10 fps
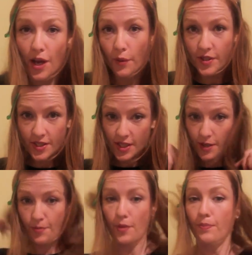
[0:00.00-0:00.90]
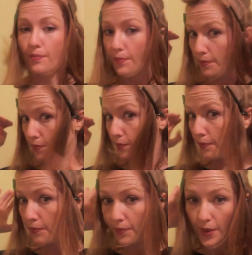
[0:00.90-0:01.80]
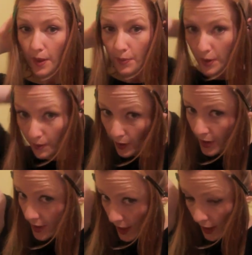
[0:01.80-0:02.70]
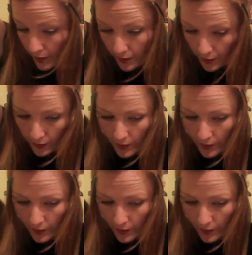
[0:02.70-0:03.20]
now, we're just going to put up in a ponytail.